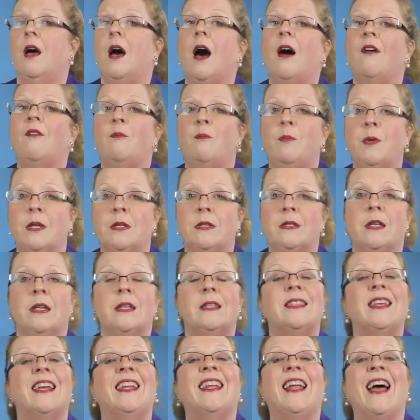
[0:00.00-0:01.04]
of
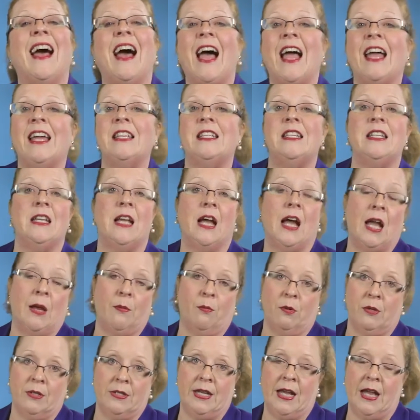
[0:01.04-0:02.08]
business and IT
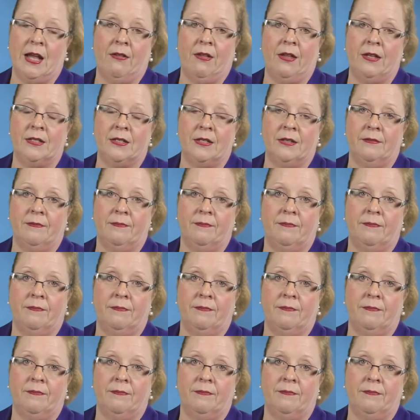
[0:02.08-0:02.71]
hybrid talent.